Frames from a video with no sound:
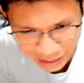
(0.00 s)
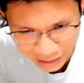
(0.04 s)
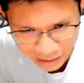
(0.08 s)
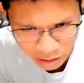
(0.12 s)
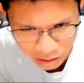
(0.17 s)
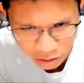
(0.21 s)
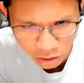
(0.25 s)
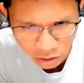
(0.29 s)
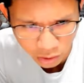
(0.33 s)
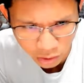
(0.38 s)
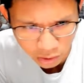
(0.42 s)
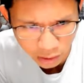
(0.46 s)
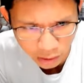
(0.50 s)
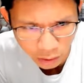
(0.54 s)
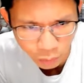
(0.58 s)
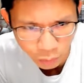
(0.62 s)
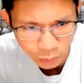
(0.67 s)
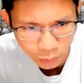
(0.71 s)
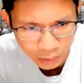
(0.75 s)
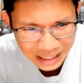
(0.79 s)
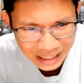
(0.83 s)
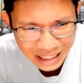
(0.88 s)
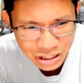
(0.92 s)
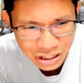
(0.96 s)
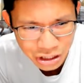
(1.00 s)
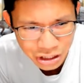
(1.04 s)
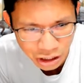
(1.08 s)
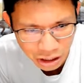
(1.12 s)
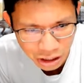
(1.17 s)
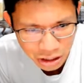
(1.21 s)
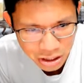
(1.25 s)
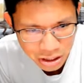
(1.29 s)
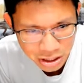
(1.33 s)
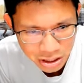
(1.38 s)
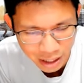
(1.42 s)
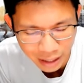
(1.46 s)
is not the only
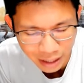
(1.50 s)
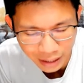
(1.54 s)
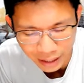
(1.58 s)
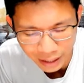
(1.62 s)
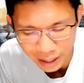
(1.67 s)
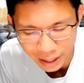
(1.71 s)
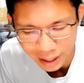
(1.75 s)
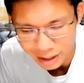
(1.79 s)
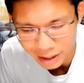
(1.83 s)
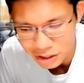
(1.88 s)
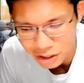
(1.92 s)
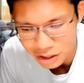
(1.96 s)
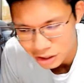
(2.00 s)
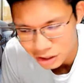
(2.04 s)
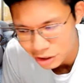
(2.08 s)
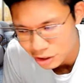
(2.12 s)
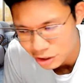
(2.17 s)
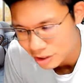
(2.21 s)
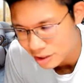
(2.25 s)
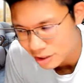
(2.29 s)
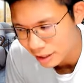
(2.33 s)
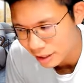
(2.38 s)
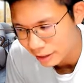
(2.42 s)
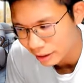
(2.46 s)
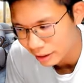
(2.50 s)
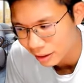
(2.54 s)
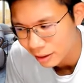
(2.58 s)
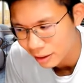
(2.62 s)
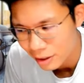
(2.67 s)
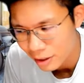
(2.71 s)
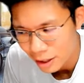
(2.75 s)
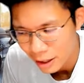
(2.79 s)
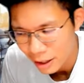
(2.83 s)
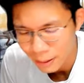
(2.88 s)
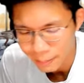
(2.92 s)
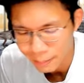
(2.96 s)
change lah. There are other changes like a
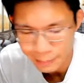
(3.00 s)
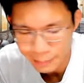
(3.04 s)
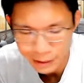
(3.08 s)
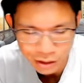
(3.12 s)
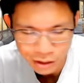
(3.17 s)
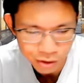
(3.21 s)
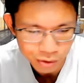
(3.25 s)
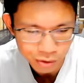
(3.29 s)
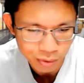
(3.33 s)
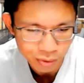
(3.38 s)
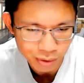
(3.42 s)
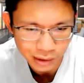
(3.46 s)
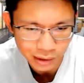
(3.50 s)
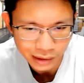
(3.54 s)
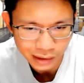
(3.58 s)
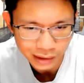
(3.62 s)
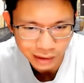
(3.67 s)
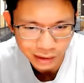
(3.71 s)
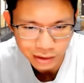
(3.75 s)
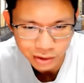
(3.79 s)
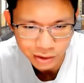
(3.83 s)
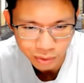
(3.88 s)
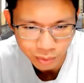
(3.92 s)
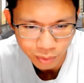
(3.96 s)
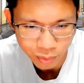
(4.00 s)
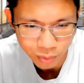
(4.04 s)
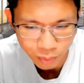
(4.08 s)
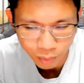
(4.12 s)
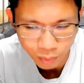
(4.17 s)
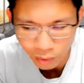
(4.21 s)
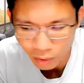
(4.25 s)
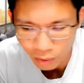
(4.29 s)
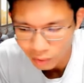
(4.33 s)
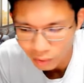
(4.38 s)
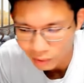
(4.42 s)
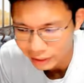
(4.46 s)
measure to the thickness of the
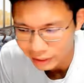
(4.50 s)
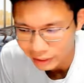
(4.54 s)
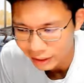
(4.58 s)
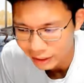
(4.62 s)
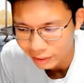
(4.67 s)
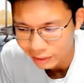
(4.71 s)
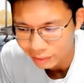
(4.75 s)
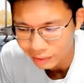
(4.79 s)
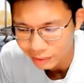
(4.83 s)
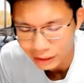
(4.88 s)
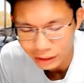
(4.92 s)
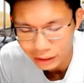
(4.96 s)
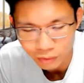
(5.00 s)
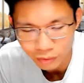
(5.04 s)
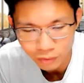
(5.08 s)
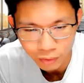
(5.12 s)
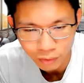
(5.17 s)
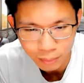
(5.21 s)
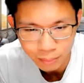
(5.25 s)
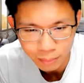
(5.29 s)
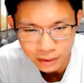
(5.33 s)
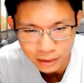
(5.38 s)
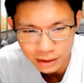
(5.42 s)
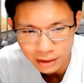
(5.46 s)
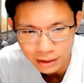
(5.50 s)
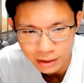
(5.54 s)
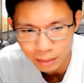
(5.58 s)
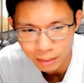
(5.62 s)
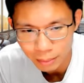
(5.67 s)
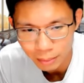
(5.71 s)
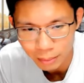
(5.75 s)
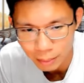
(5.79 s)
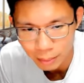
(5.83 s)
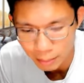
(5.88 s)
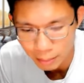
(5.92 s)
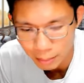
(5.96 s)
wall, that kind of thing from the middle,
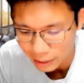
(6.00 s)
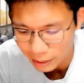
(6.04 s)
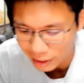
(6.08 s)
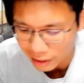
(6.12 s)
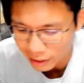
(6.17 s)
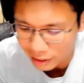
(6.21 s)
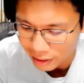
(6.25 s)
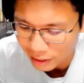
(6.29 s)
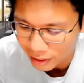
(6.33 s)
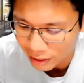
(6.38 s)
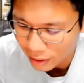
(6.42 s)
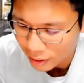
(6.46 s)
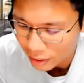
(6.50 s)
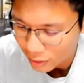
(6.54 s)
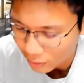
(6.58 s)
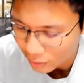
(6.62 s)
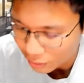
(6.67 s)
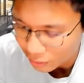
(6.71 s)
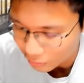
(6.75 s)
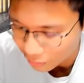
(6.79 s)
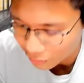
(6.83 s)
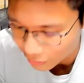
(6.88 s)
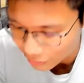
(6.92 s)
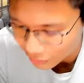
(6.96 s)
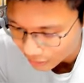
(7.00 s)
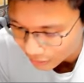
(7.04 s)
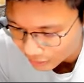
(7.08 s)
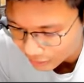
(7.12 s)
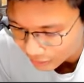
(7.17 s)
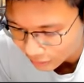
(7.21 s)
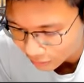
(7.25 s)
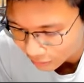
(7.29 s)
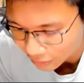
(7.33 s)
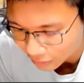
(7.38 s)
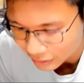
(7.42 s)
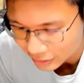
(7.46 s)
blah blah blah. All
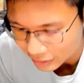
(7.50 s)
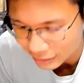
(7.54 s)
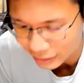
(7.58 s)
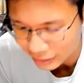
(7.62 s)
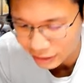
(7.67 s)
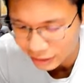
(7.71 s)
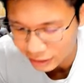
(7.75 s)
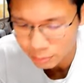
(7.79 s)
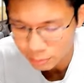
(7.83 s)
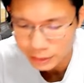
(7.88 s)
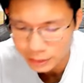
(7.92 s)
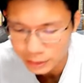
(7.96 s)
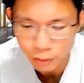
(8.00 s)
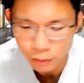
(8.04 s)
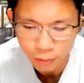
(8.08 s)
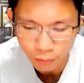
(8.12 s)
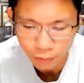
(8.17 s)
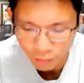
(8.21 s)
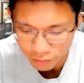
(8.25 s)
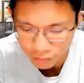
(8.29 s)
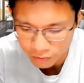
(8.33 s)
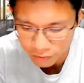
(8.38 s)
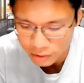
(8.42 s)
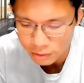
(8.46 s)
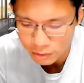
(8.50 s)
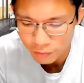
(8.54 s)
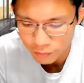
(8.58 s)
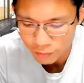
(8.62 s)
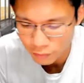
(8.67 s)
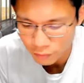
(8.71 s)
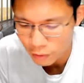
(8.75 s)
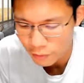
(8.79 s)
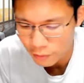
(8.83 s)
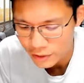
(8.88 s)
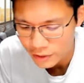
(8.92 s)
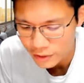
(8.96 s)
these things. Please go and
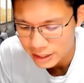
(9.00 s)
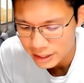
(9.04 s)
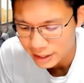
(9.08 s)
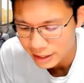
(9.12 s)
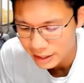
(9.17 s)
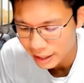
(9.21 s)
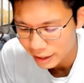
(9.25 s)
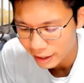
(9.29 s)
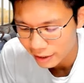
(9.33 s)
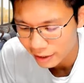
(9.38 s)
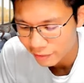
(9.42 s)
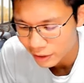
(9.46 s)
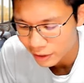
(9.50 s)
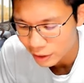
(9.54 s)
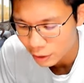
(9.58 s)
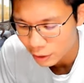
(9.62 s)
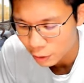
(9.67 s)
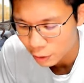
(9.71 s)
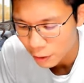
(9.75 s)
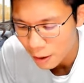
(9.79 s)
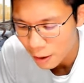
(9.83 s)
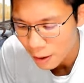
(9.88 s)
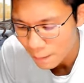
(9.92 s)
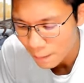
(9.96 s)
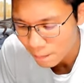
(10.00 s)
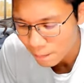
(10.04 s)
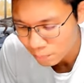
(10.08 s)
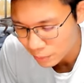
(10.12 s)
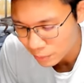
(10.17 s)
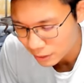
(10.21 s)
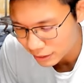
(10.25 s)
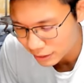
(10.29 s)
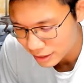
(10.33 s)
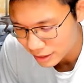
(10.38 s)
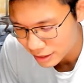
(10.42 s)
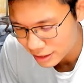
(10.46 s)
revisit the other video.
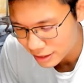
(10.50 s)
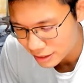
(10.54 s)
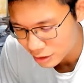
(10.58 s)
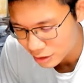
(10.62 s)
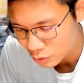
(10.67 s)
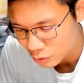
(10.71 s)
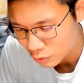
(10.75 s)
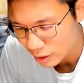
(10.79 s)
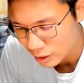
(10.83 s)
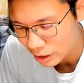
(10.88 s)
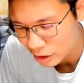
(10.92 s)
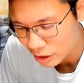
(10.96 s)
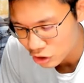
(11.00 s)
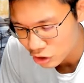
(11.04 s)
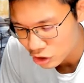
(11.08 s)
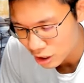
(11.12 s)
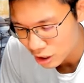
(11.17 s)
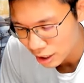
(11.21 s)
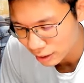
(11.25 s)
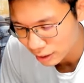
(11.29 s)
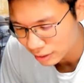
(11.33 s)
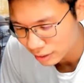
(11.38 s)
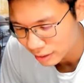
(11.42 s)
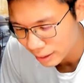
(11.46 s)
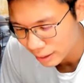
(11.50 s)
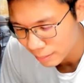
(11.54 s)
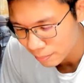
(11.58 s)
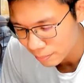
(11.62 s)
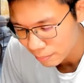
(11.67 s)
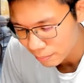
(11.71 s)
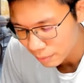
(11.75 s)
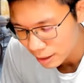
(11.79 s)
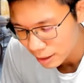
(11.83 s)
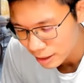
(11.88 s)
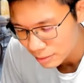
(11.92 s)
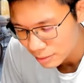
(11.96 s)
But this is quite a chunk,
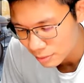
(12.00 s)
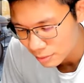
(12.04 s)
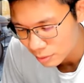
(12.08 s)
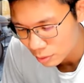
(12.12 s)
about